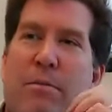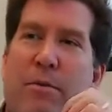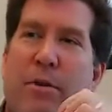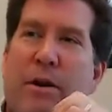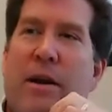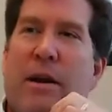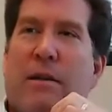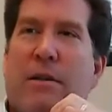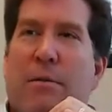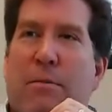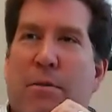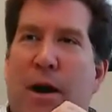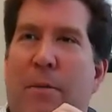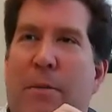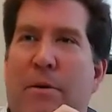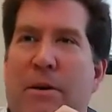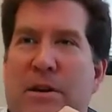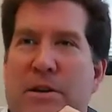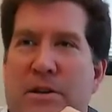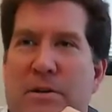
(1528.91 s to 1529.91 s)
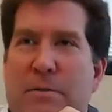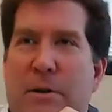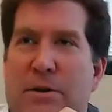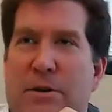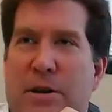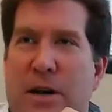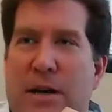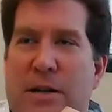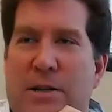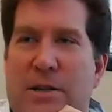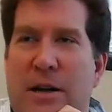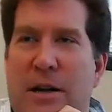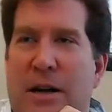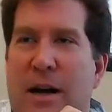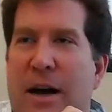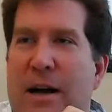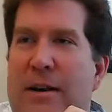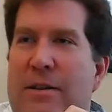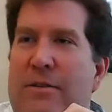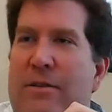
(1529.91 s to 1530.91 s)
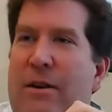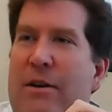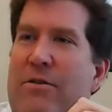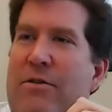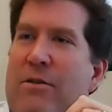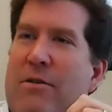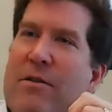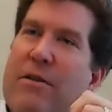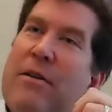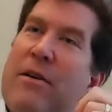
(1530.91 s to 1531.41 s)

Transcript: predict the properties of Bose-Einstein condensation.